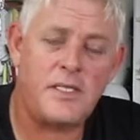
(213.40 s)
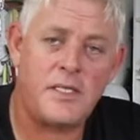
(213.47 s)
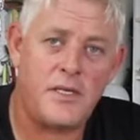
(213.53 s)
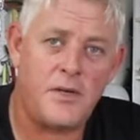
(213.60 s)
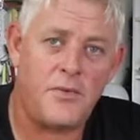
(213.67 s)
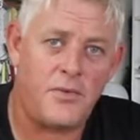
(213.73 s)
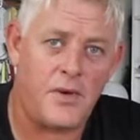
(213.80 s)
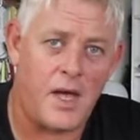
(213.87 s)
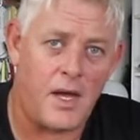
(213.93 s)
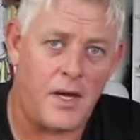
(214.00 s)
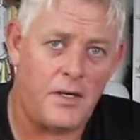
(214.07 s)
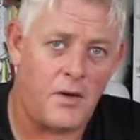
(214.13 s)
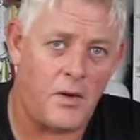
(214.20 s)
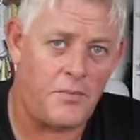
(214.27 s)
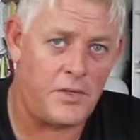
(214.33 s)
stiff
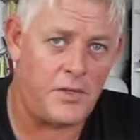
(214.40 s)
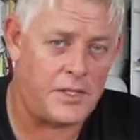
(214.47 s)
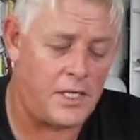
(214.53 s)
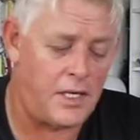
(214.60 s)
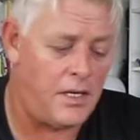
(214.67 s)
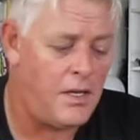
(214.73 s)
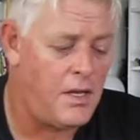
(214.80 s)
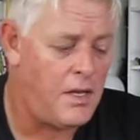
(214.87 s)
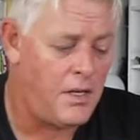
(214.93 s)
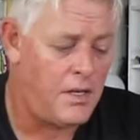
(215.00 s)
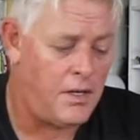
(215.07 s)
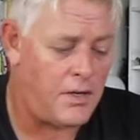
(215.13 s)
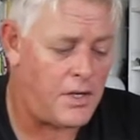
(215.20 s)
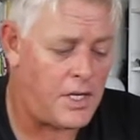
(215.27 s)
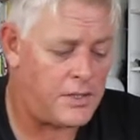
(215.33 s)
line. Obviously,
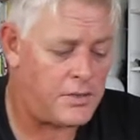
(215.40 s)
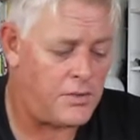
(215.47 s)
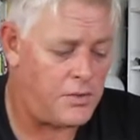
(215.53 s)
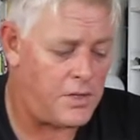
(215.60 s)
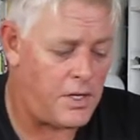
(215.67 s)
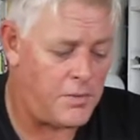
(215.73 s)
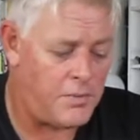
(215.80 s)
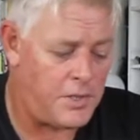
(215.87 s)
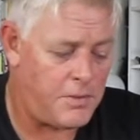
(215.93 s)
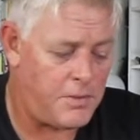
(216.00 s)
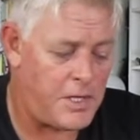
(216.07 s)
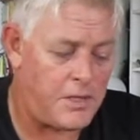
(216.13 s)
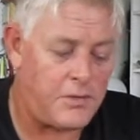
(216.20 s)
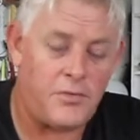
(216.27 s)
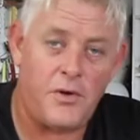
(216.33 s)
you guys all know a bit
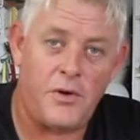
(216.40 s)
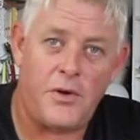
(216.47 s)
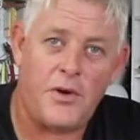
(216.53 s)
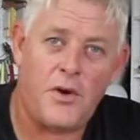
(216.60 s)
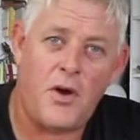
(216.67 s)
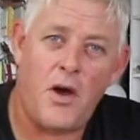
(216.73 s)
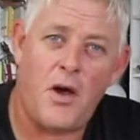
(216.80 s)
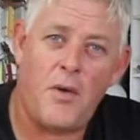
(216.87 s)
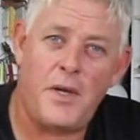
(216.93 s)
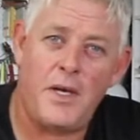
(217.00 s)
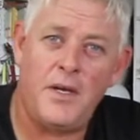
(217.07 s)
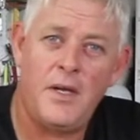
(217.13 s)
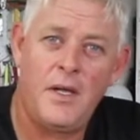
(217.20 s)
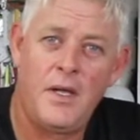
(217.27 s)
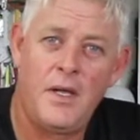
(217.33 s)
about fluorocarbon.